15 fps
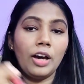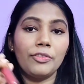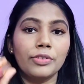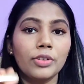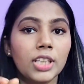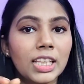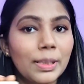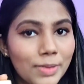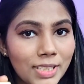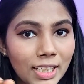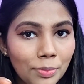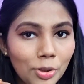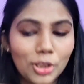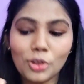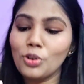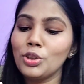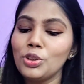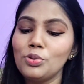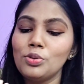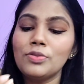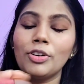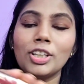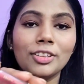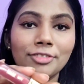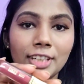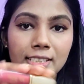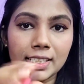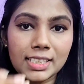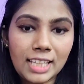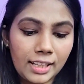The lipstick I'm gonna go use for the
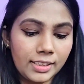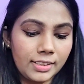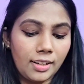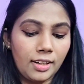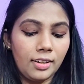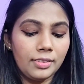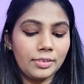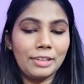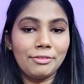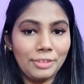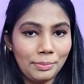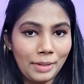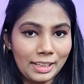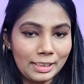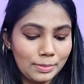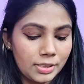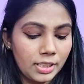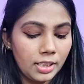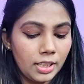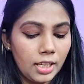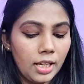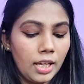Faces Canada Comfy Matte Lipstick.